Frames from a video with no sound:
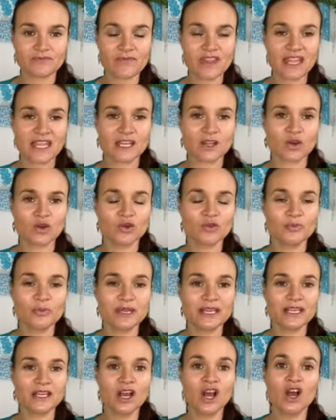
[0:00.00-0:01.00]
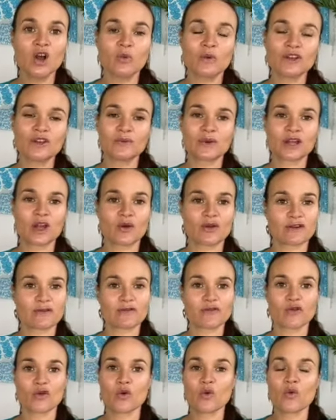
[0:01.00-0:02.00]
It could be when you were going
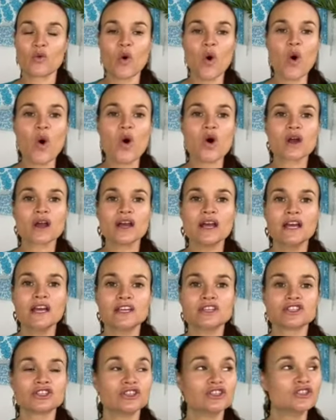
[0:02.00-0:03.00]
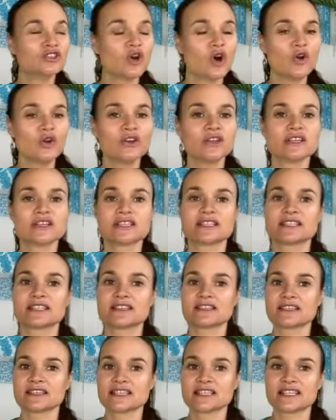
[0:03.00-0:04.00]
for a walk, to notice
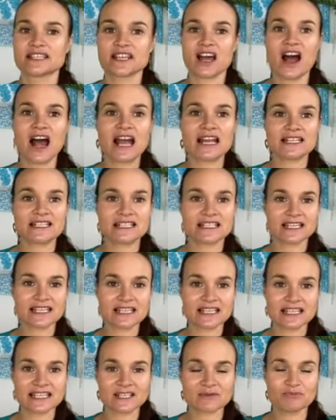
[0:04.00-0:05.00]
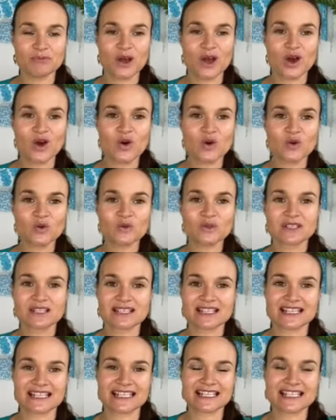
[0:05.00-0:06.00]
the sights, the smells,
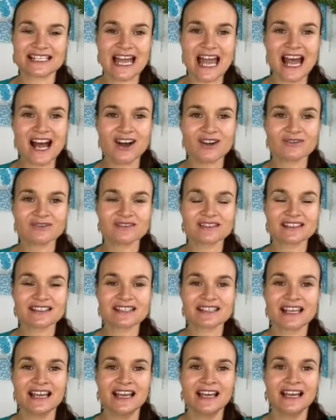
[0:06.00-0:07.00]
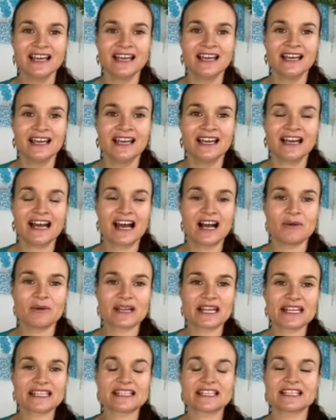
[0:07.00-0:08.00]
the sounds.
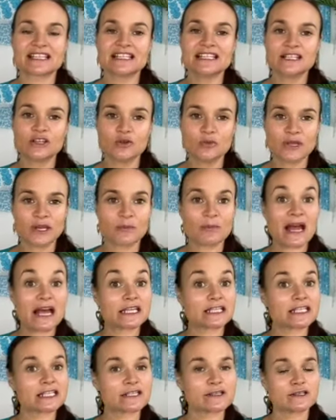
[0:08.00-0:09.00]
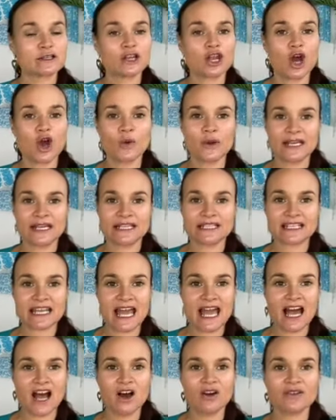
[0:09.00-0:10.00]
I guess it's a little bit about slowing
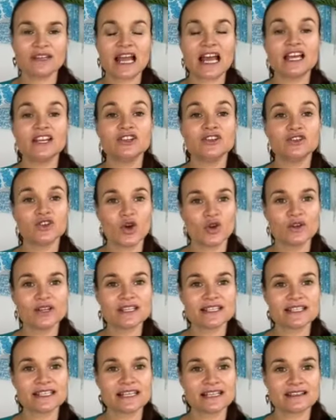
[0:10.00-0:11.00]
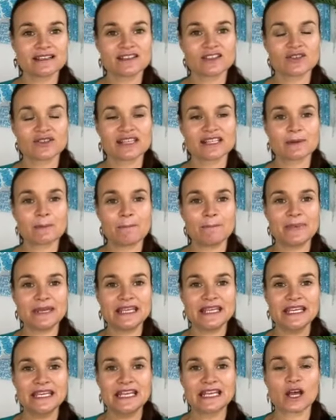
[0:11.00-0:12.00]
down and noticing. So this
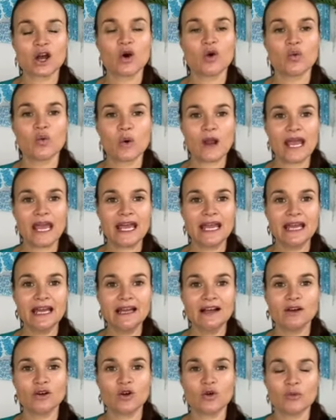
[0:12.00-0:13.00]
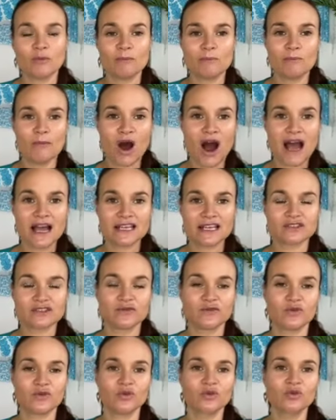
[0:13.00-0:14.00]
being aware or
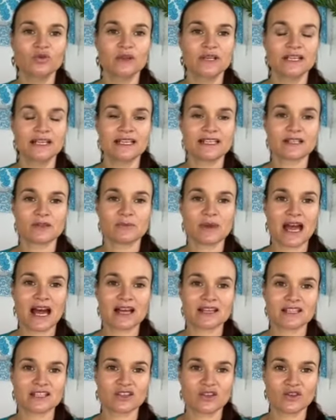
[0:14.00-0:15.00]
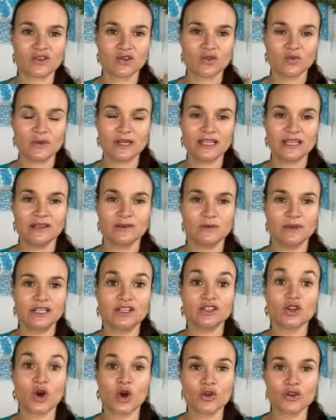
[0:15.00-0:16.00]
mindful is about so that we
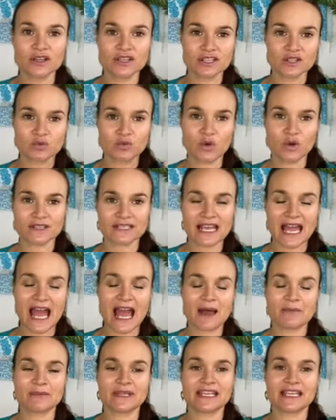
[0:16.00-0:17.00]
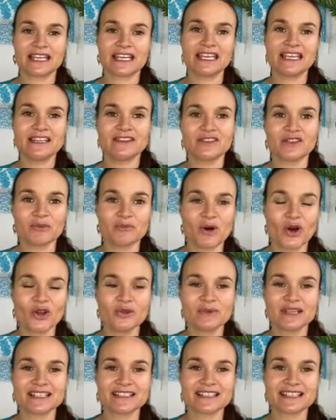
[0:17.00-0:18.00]
notice what's happening in the
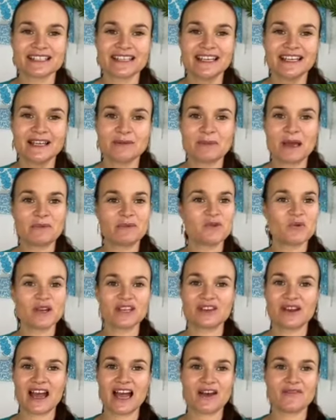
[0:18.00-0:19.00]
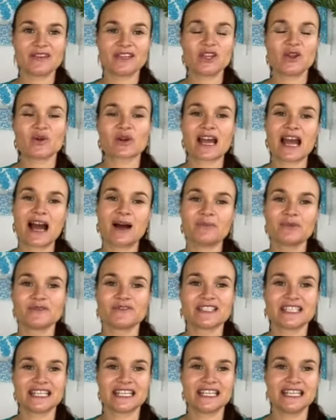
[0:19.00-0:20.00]
moment. Maybe when you're having your cup
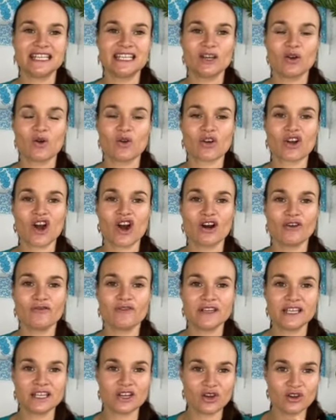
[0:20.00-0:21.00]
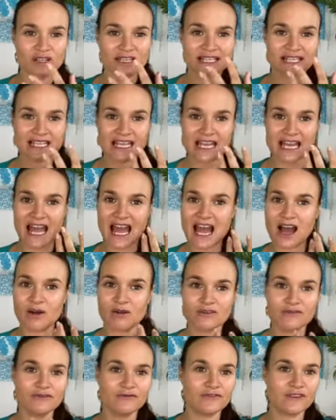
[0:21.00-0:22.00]
of tea or coffee, noticing it,
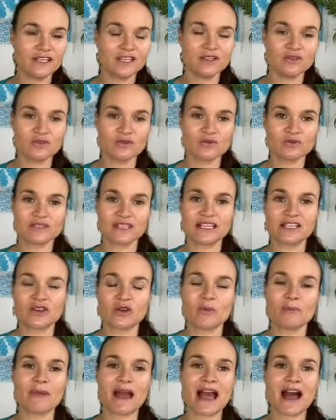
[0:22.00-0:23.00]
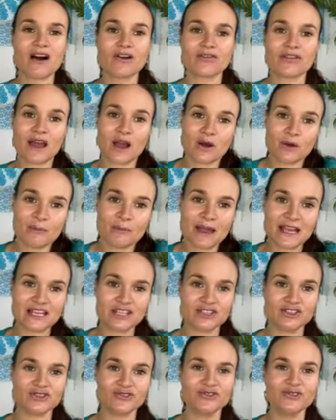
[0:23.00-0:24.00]
how it feels in your mouth, how it
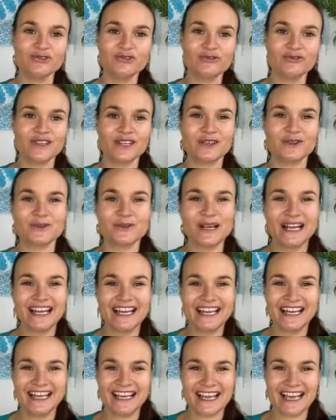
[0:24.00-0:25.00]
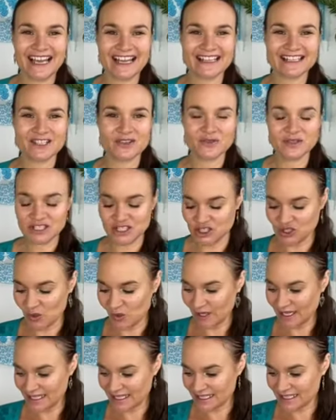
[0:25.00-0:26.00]
makes you feel as you
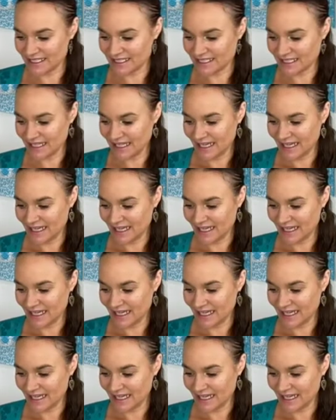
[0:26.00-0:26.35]
enjoy it.